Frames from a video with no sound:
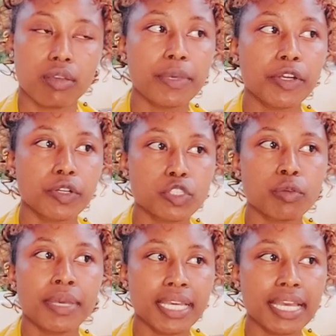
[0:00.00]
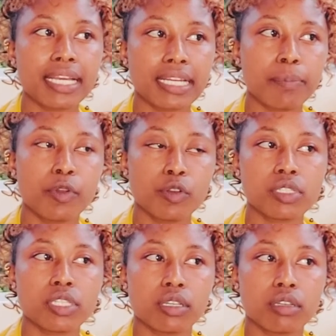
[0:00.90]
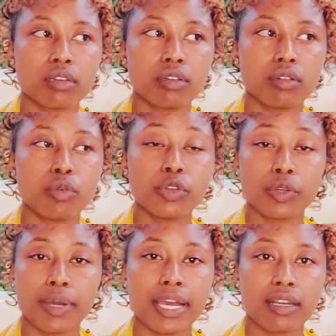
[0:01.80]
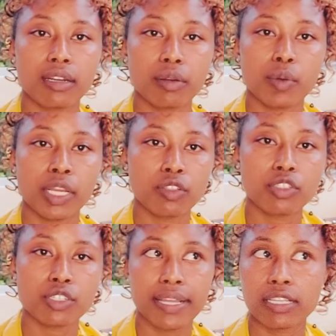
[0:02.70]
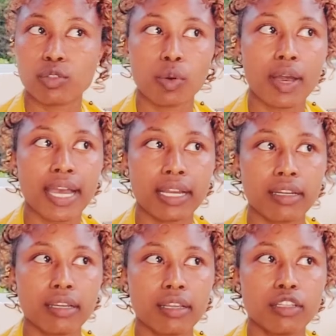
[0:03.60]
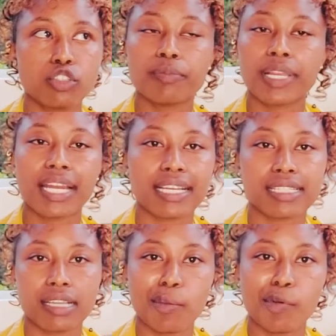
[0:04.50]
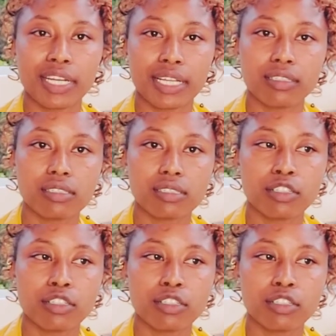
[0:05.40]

because you may end up losing who you are when you try so hard to be like someone else.